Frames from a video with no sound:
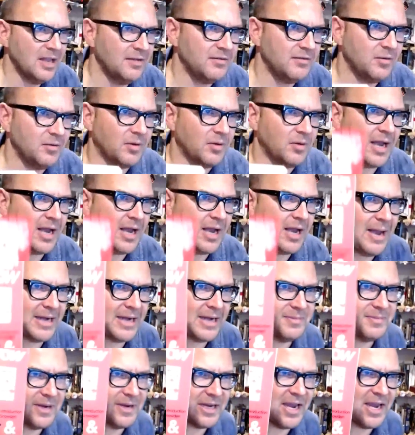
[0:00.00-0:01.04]
If you want to cut
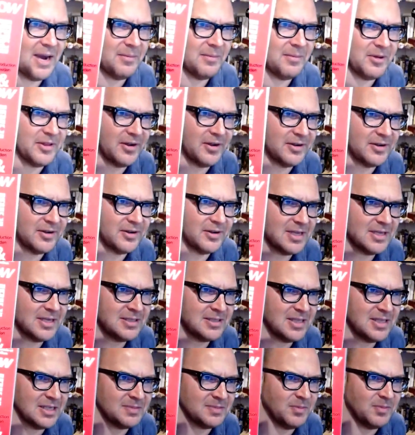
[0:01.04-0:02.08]
back to my camera there, it's
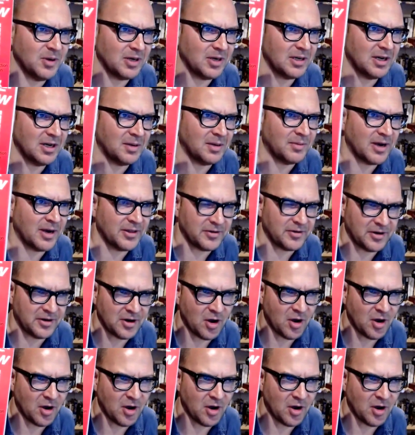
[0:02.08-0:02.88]
this book, Little Brother and